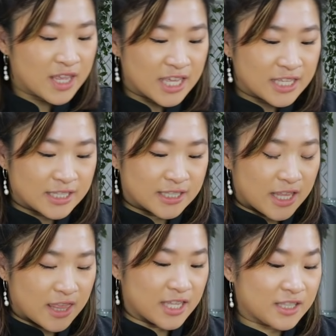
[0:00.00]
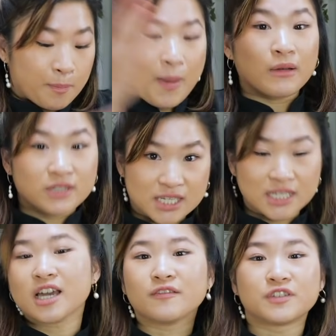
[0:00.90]
is this
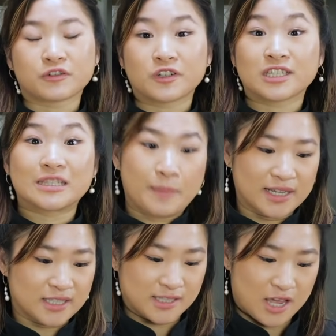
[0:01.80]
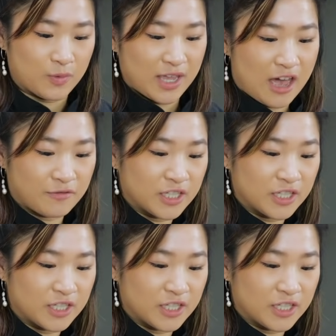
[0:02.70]
bounty of different spices that we have